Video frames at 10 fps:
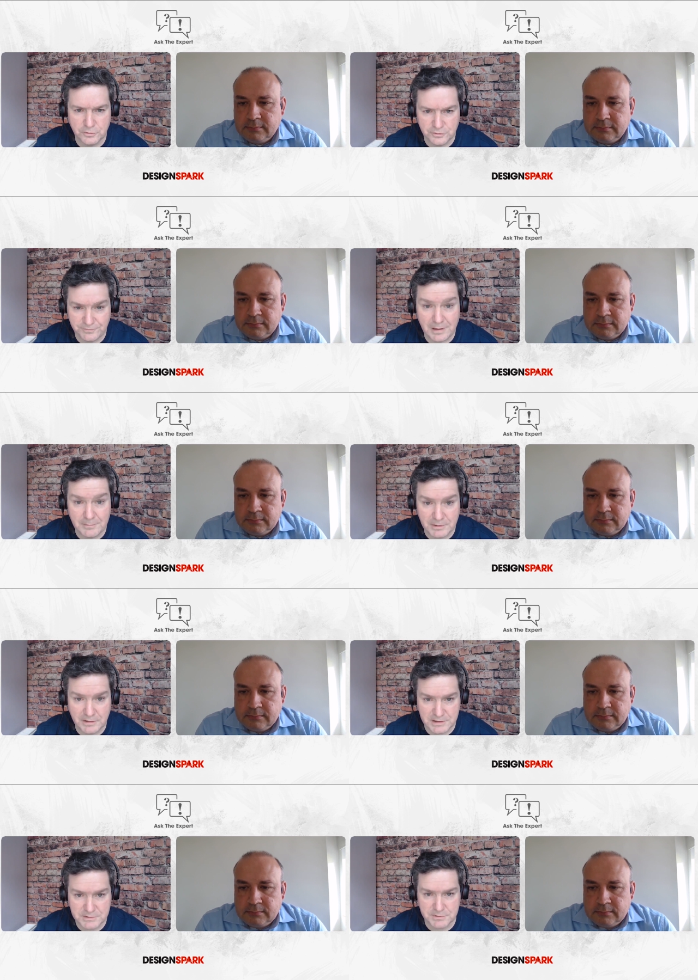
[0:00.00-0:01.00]
Speaker 1: your, your
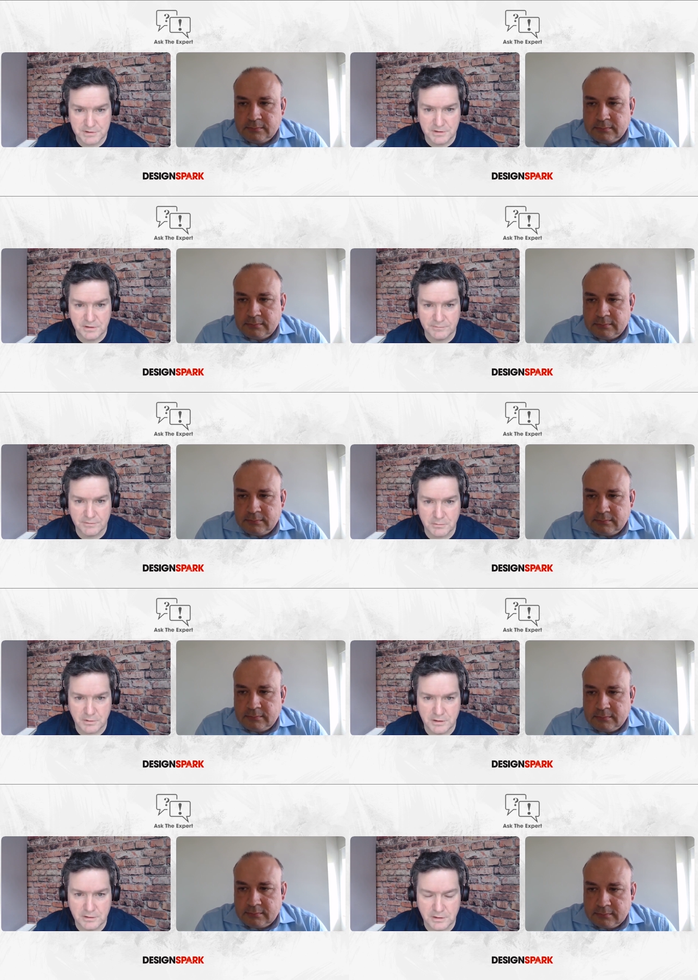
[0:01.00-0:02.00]
development kits, which can cover
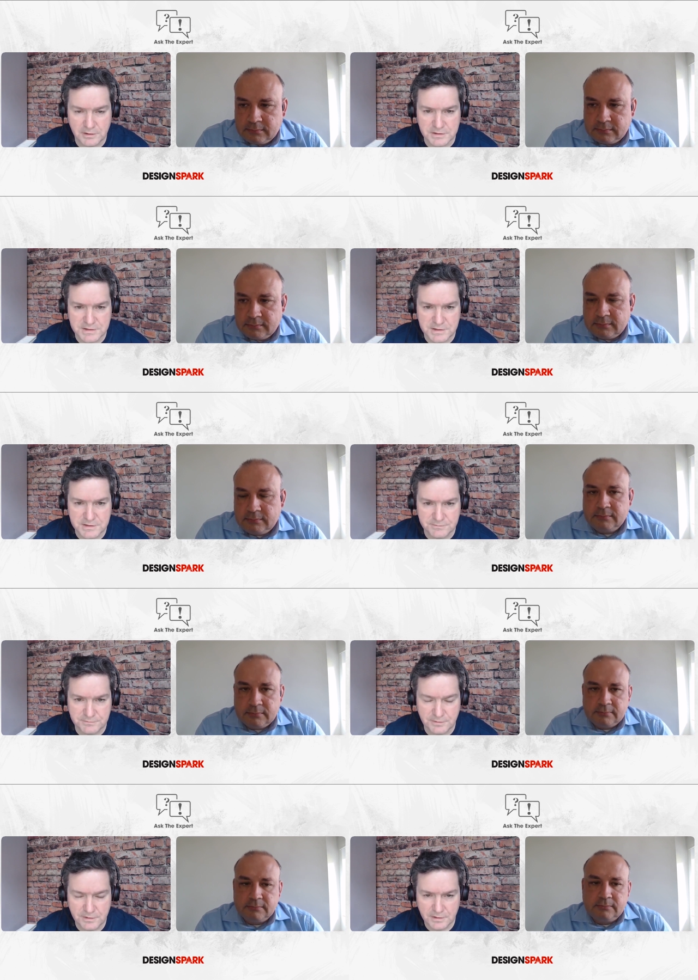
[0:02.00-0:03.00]
quite an, an
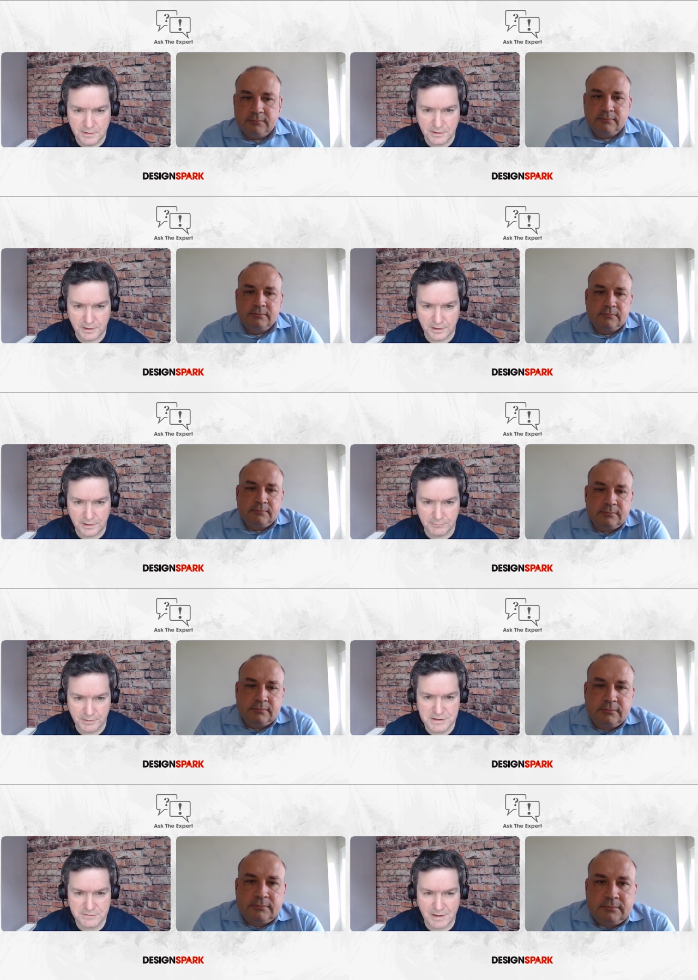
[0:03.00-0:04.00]
extensive uh,
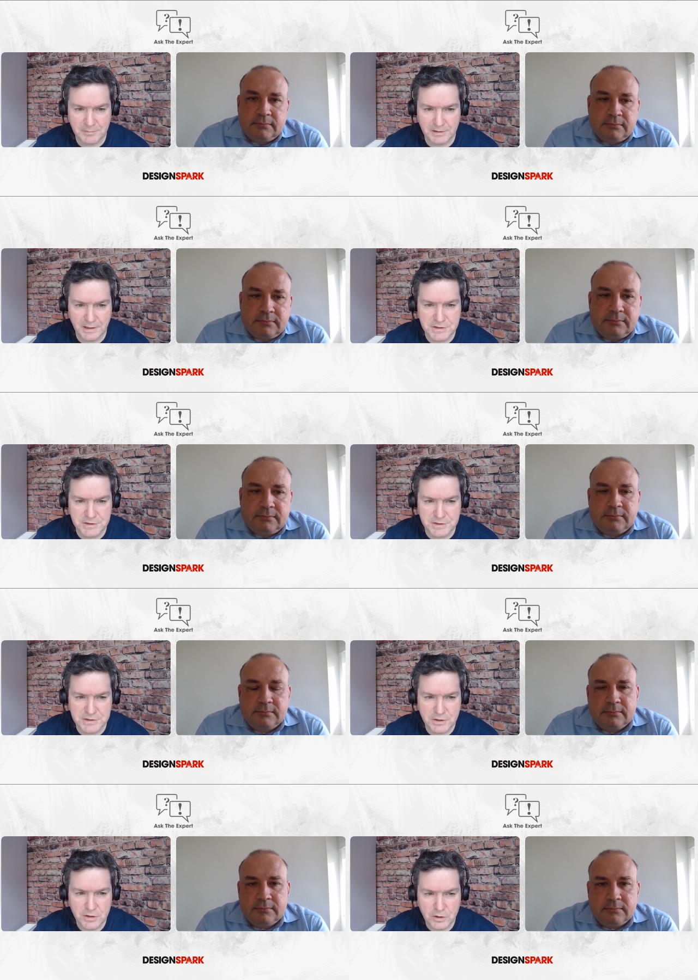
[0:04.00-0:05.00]
range of
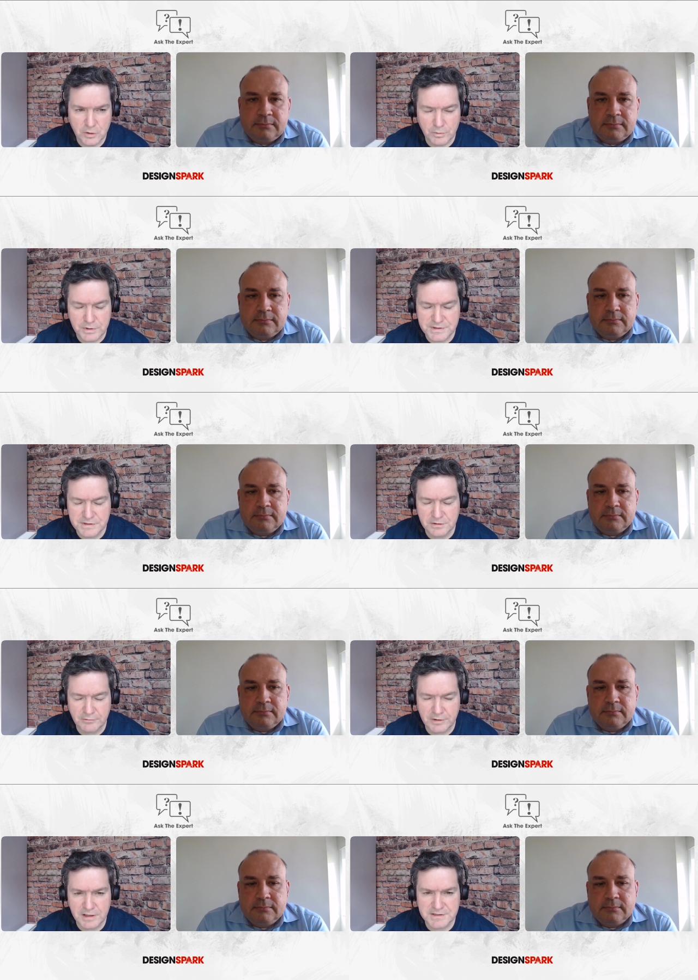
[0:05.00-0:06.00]
applications. What is it
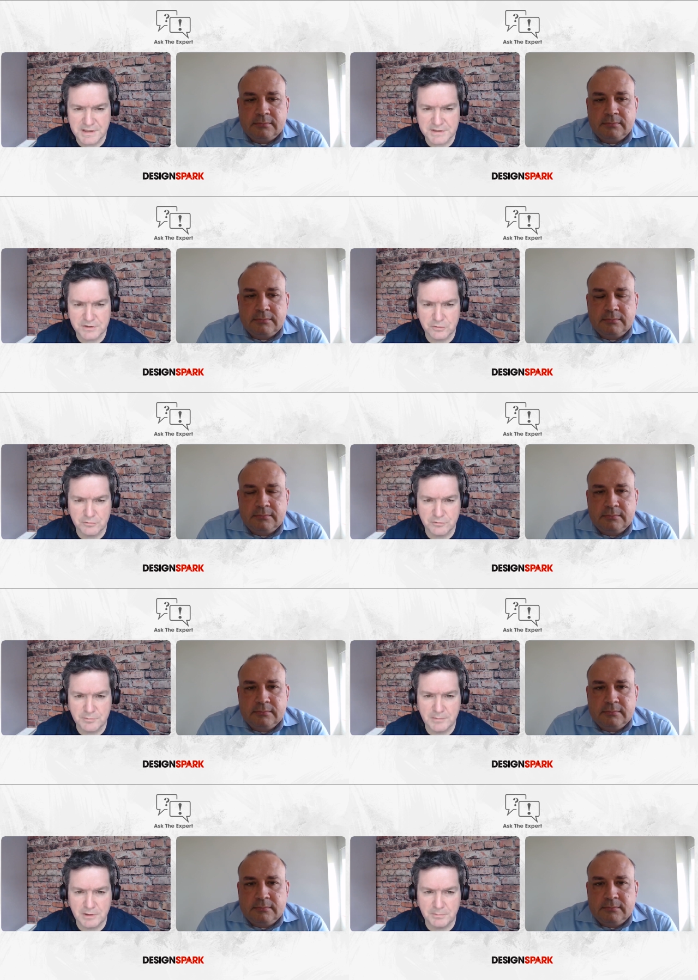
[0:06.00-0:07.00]
that Renesas do
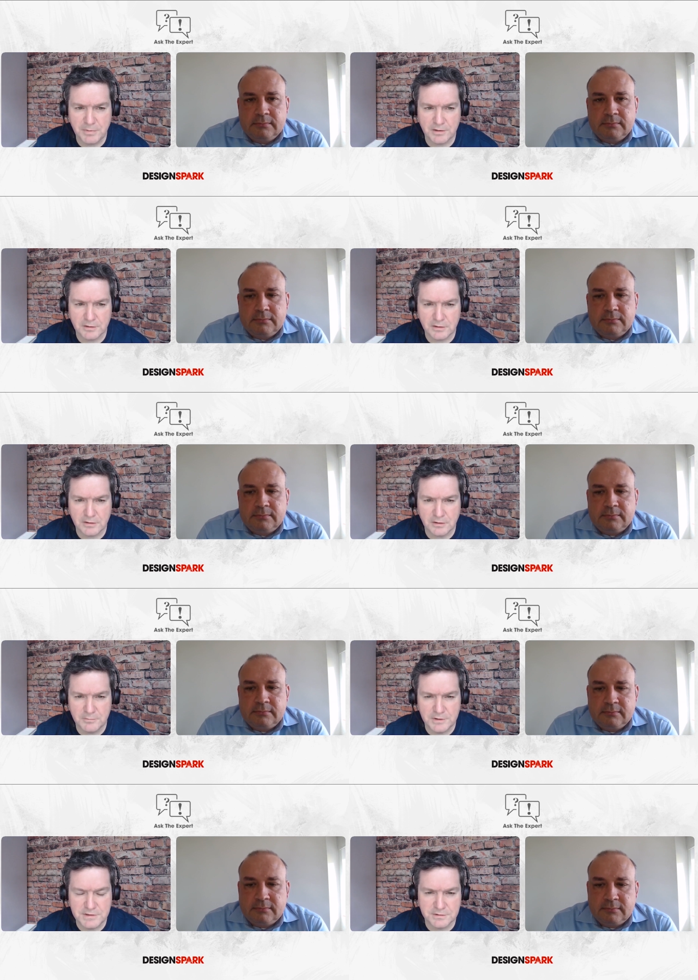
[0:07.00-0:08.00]
with maybe partner
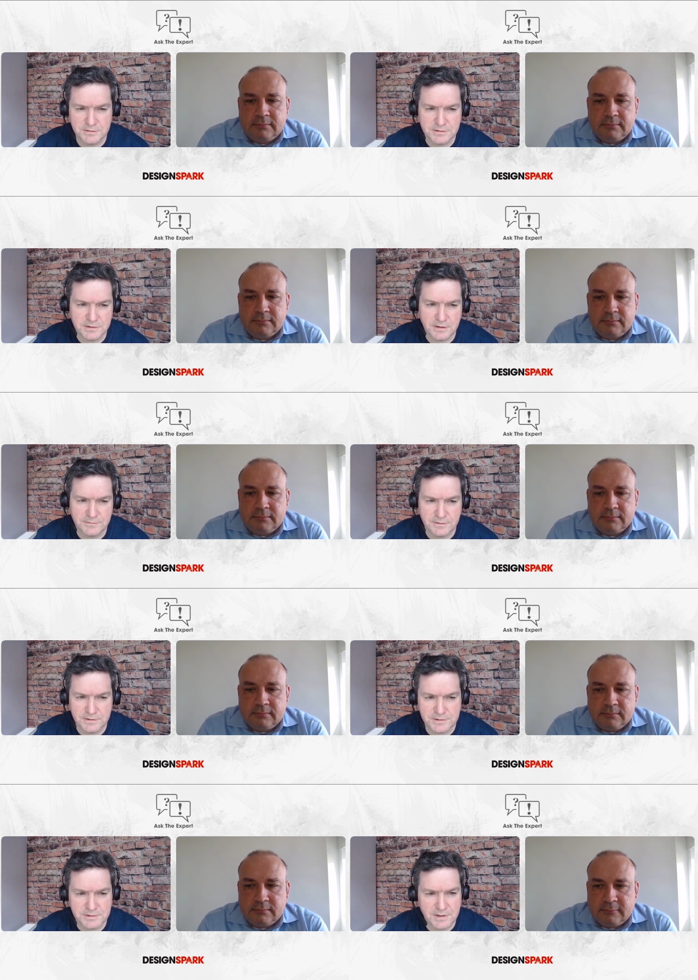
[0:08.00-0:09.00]
companies to, to
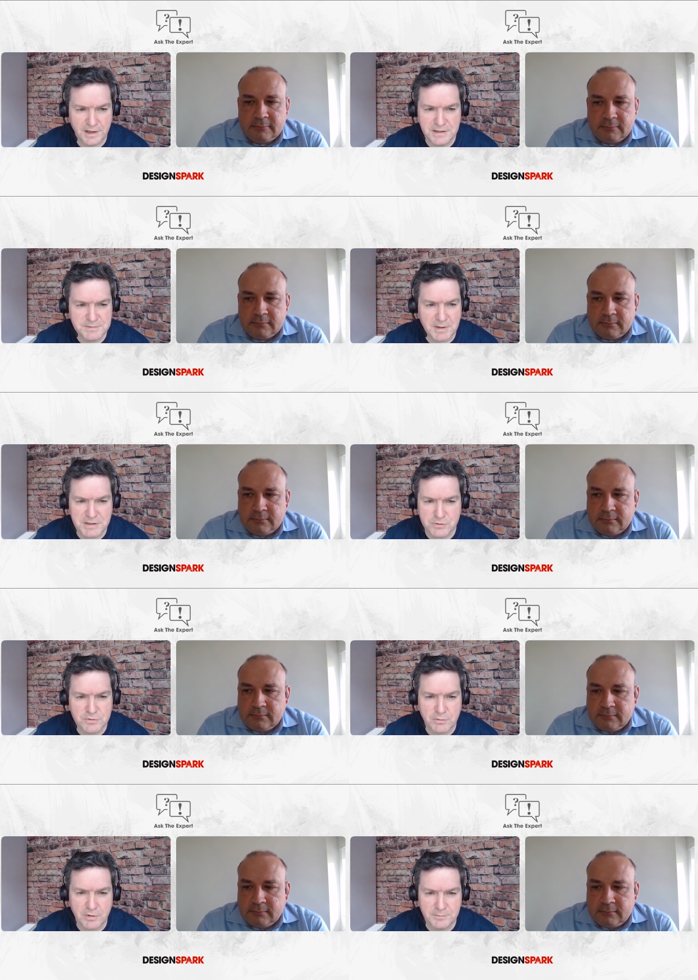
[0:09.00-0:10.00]
cover any
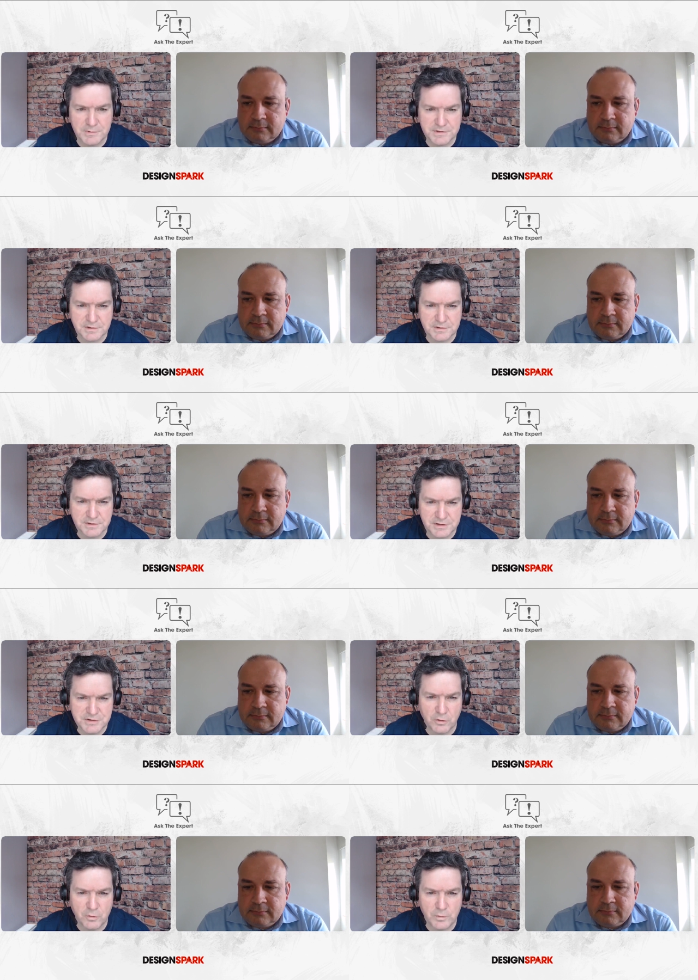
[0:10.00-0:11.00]
special requirements that,
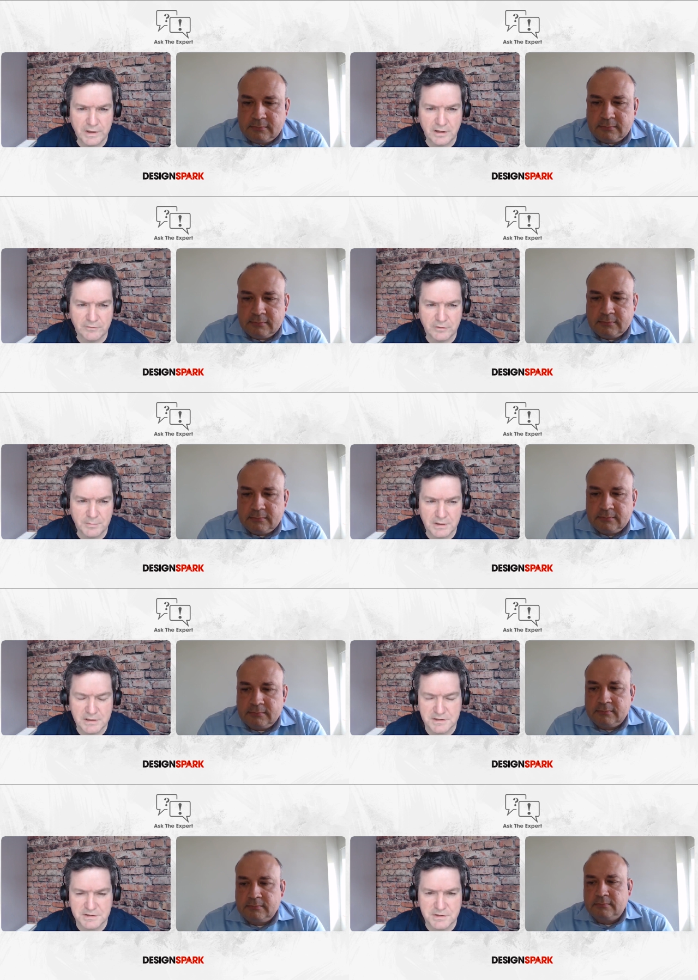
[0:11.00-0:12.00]
that's not already covered
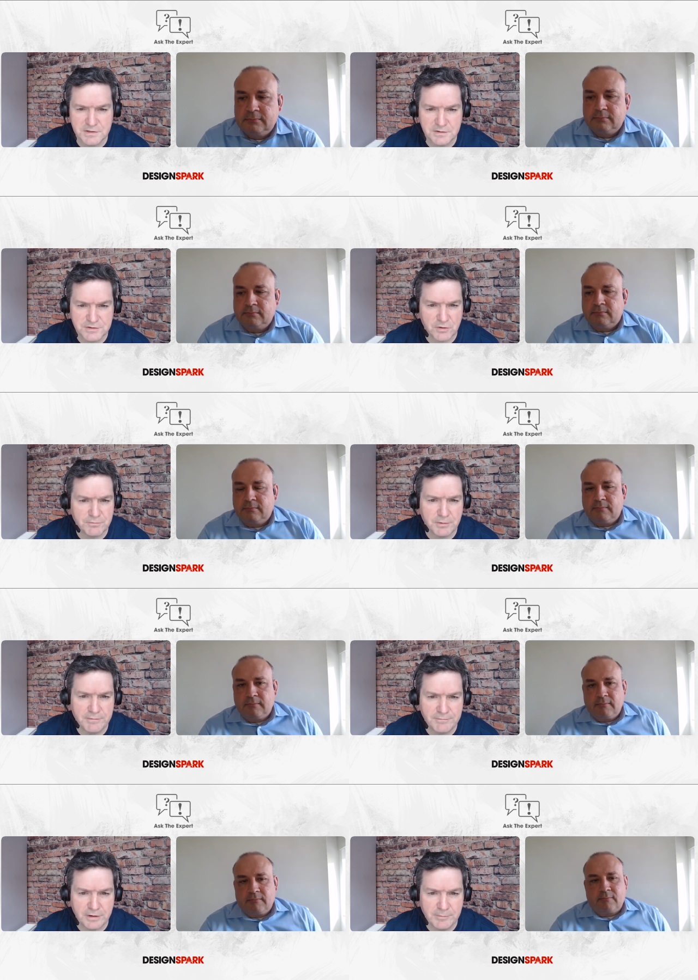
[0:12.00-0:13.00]
by existing
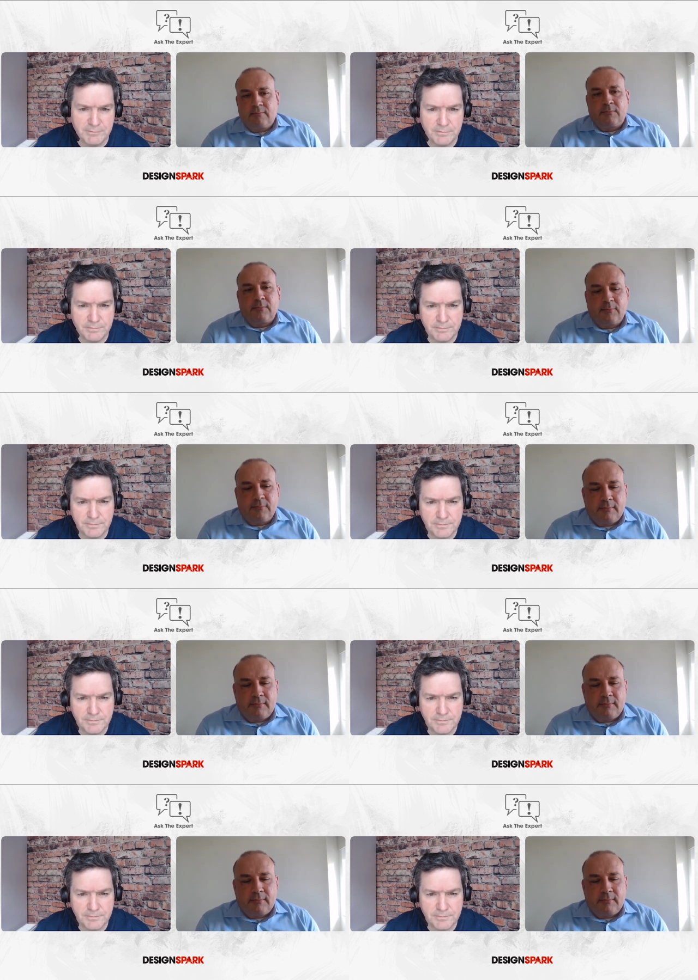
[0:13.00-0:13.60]
software environment?